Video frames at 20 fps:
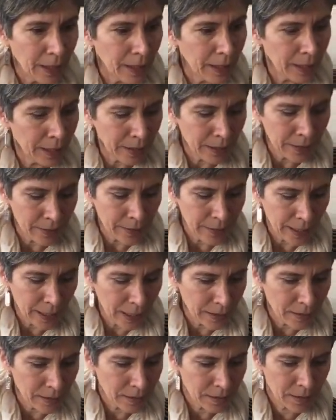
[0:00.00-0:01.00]
And
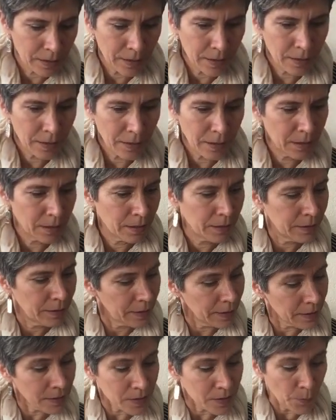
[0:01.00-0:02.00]
that
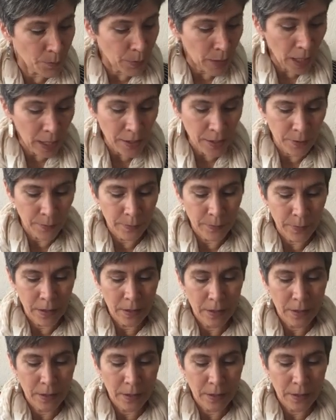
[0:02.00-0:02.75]
is the bottom.